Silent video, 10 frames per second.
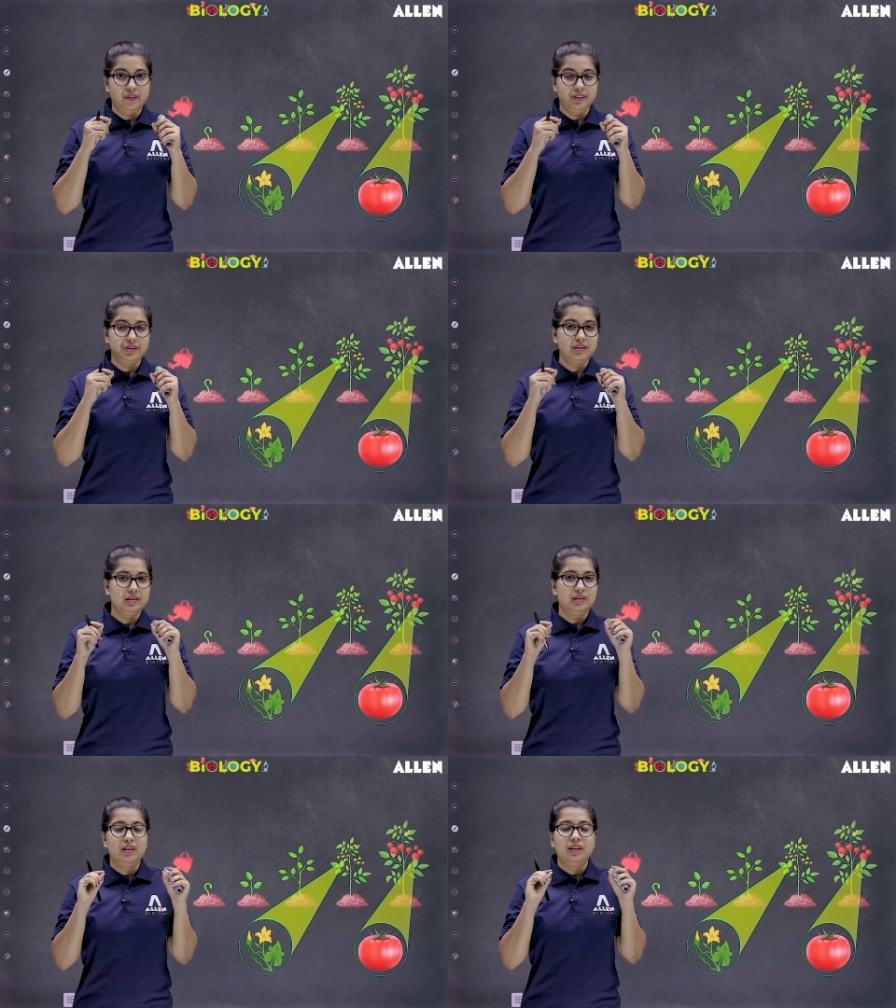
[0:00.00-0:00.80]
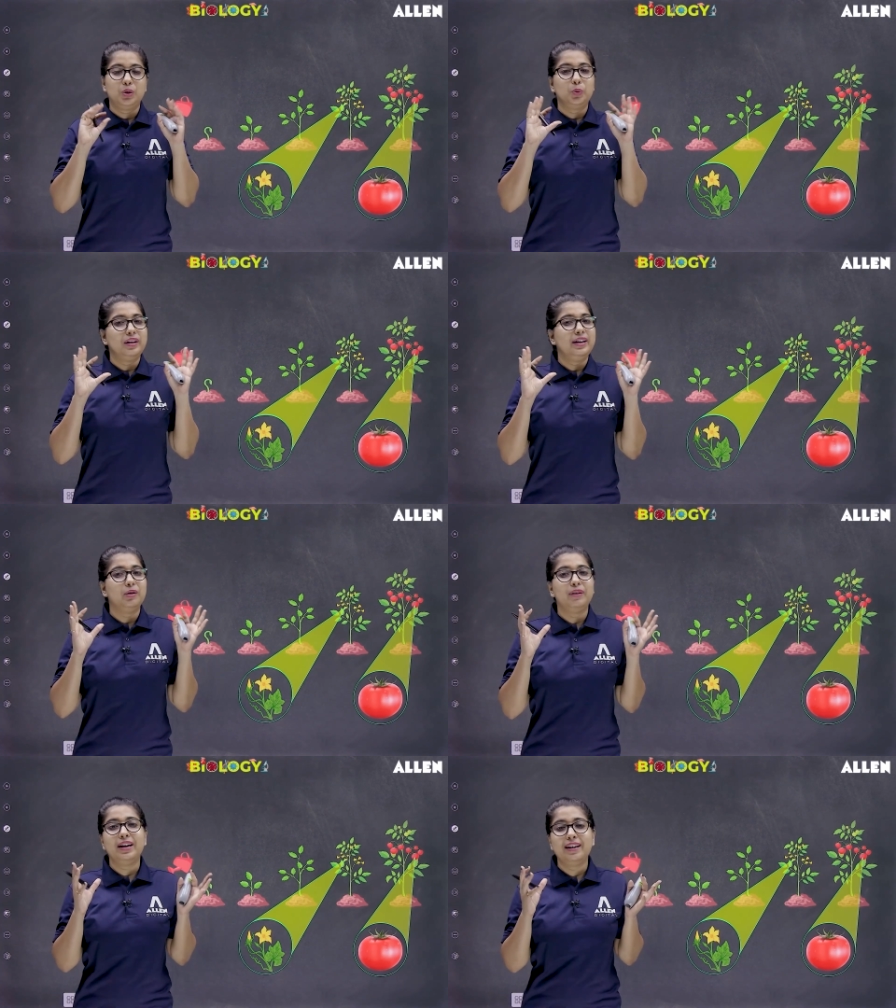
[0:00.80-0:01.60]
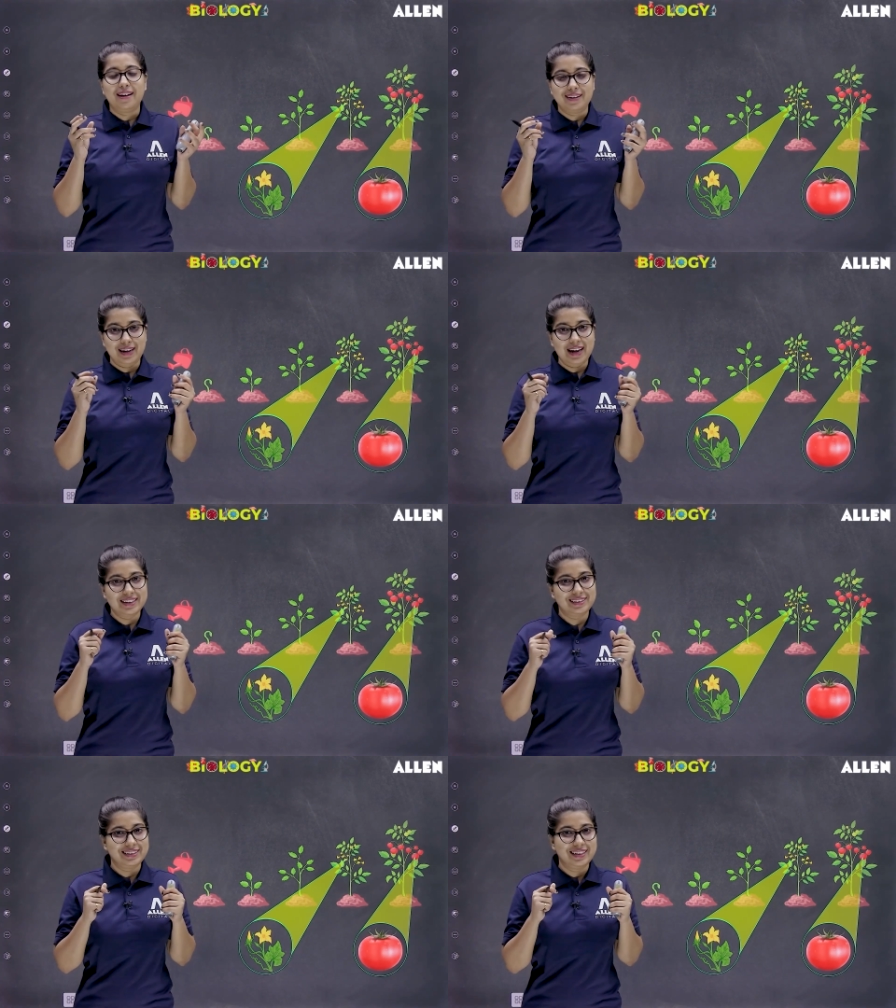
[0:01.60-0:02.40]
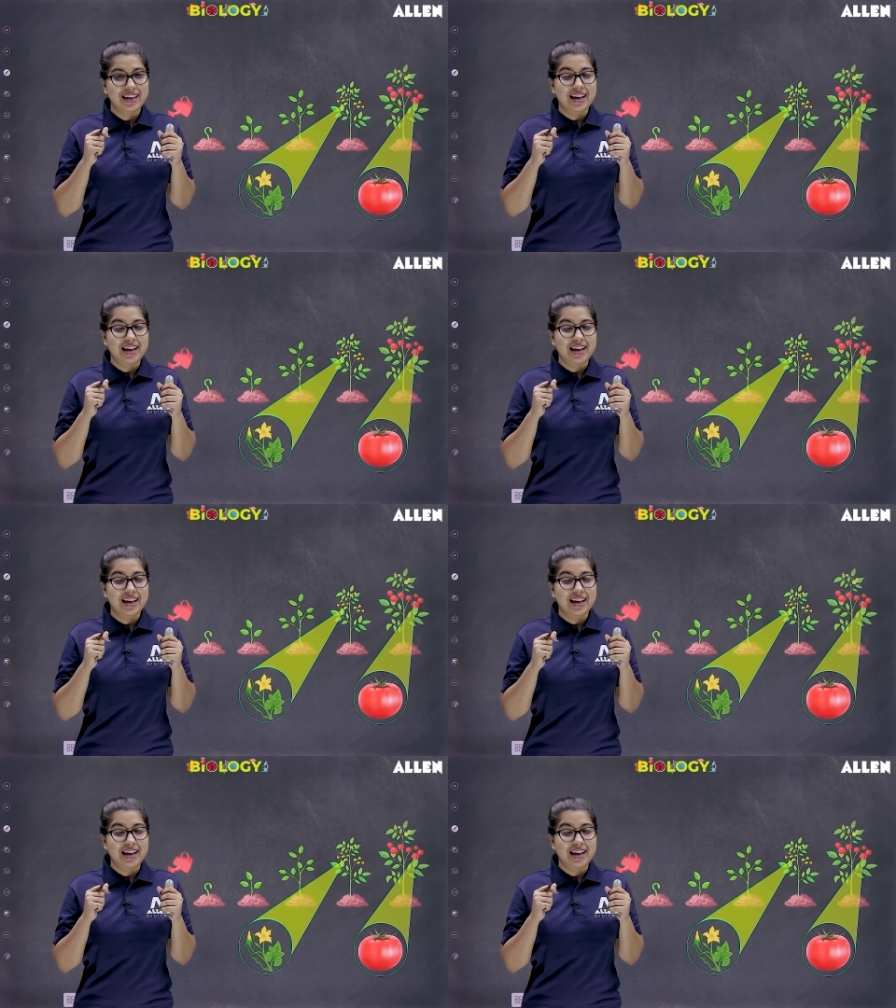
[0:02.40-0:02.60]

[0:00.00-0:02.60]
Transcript: which is totally ruining our taste.